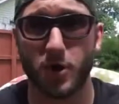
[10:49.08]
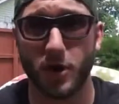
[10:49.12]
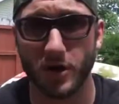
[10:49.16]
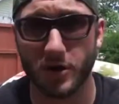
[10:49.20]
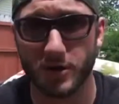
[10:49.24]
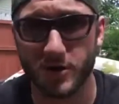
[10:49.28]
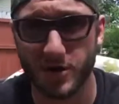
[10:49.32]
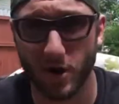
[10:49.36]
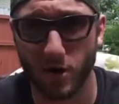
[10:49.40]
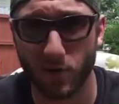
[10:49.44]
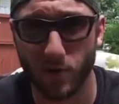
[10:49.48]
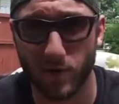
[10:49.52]

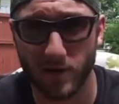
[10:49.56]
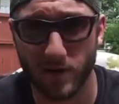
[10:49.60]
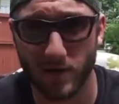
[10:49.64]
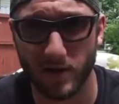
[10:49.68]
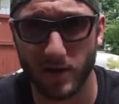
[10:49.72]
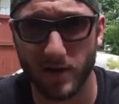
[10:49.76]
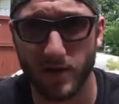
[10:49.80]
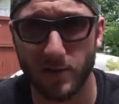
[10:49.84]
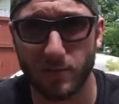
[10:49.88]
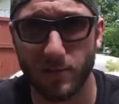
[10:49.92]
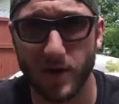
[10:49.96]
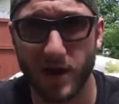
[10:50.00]
until we can
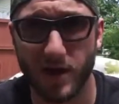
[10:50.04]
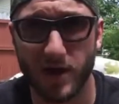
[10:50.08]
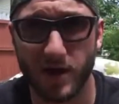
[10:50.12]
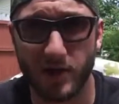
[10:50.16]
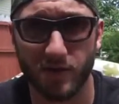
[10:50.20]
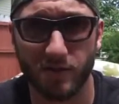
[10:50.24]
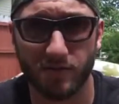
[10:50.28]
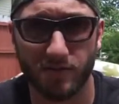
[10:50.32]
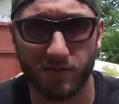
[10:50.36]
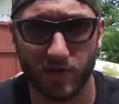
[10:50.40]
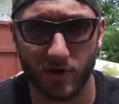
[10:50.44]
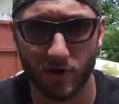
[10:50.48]
get back in
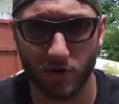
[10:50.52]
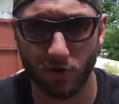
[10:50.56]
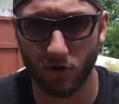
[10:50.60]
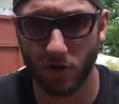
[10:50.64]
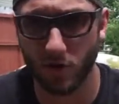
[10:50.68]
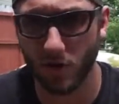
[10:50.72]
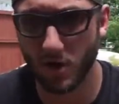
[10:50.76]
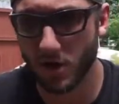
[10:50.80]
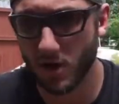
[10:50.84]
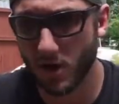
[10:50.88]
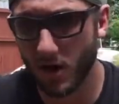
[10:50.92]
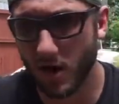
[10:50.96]
the field.
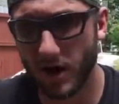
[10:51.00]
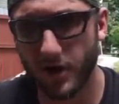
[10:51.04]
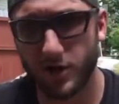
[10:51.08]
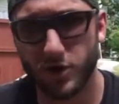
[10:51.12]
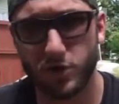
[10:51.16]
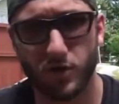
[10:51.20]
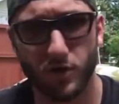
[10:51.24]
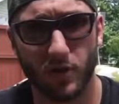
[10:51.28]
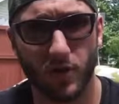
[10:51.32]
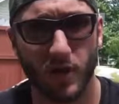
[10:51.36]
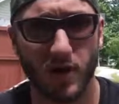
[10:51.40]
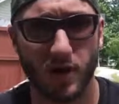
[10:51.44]
I
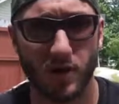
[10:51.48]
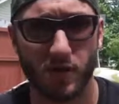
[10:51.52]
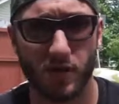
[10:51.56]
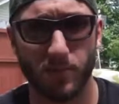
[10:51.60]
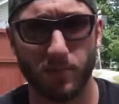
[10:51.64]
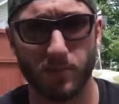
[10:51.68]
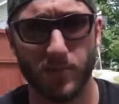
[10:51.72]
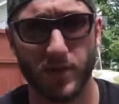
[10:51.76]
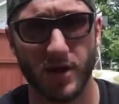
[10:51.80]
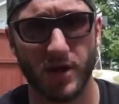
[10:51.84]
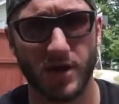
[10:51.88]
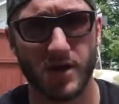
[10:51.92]
do a lot of the
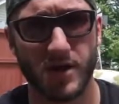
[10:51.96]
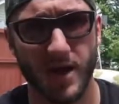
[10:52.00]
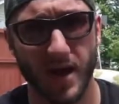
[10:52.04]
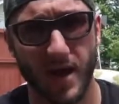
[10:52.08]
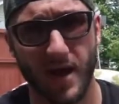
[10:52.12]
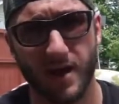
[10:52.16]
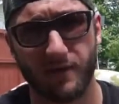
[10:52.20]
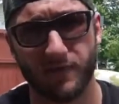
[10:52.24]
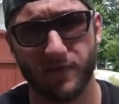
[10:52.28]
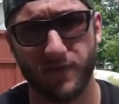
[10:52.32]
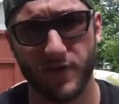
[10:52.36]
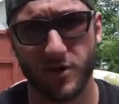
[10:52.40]
big
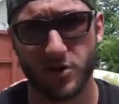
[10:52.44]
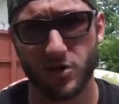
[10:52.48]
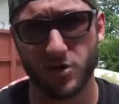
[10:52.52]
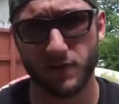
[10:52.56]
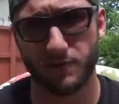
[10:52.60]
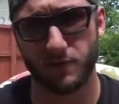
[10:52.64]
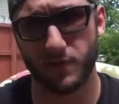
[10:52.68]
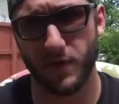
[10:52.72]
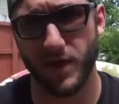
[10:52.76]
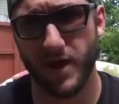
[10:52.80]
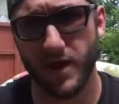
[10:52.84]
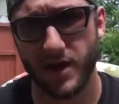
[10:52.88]
catfish and
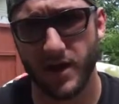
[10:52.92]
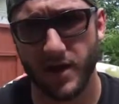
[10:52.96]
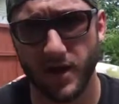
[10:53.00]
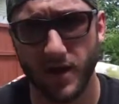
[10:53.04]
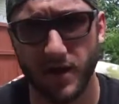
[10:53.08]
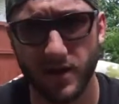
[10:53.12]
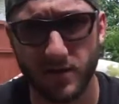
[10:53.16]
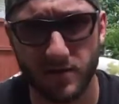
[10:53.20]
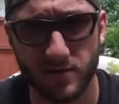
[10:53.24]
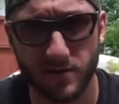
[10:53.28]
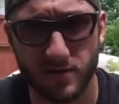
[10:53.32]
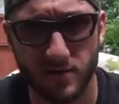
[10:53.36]

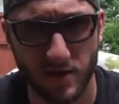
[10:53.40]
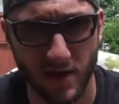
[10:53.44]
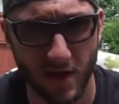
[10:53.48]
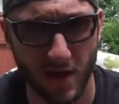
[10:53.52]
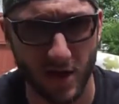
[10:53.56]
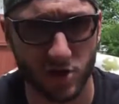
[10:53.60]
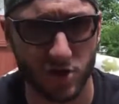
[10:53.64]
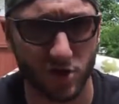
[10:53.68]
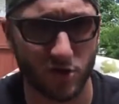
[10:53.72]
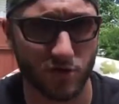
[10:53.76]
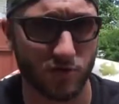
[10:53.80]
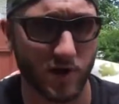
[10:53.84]
flathead
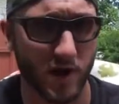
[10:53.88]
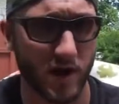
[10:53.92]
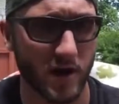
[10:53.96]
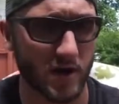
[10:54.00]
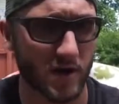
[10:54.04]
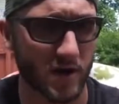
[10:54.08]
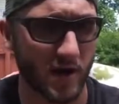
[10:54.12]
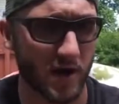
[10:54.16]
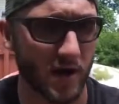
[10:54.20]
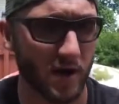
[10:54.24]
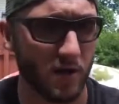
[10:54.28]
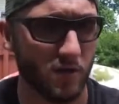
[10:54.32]
catching right
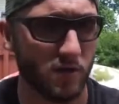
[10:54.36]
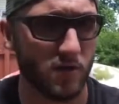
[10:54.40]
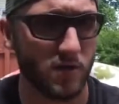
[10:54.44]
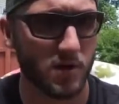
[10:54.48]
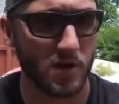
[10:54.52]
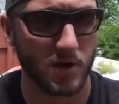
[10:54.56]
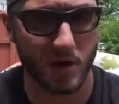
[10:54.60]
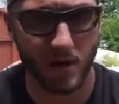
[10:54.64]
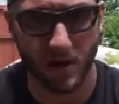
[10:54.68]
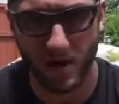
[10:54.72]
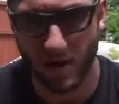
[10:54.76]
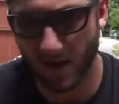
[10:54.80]
now,
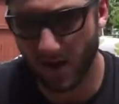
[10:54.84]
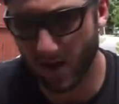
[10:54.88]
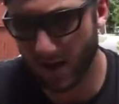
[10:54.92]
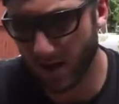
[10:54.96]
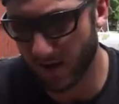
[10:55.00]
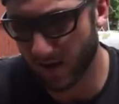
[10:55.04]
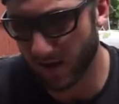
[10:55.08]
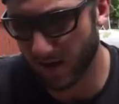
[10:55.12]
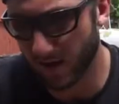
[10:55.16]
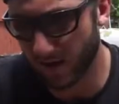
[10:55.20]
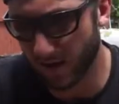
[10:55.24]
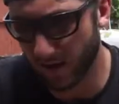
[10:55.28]

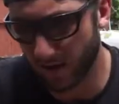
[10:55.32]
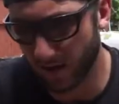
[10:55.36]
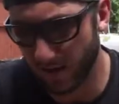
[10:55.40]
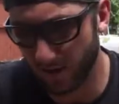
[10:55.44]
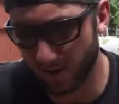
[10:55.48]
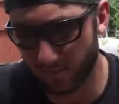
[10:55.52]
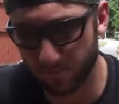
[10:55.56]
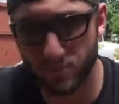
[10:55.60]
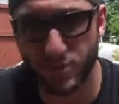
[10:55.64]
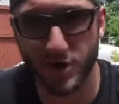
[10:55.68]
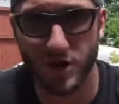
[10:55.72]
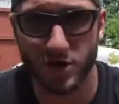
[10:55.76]
and
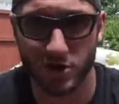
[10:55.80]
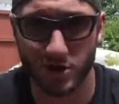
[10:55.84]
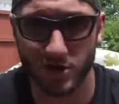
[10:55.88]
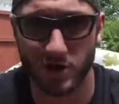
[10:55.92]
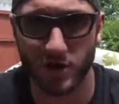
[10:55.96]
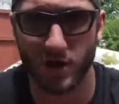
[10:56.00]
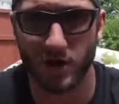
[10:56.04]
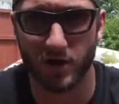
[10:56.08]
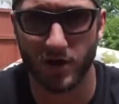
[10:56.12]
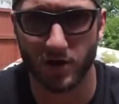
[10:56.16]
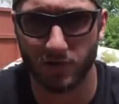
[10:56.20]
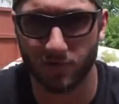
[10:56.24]
uh, pigeon
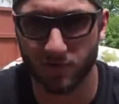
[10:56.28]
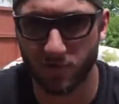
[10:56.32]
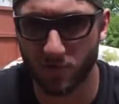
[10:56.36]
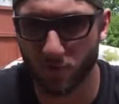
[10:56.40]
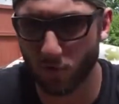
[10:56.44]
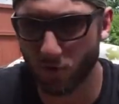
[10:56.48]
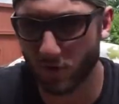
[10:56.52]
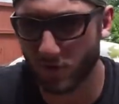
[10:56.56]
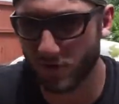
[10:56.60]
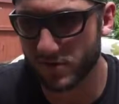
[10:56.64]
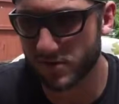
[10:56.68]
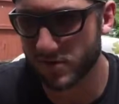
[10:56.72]
hunting, of
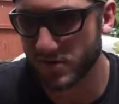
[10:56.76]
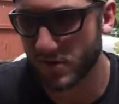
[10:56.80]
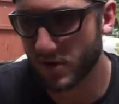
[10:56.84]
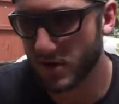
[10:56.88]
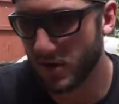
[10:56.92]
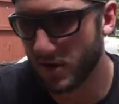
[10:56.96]
course.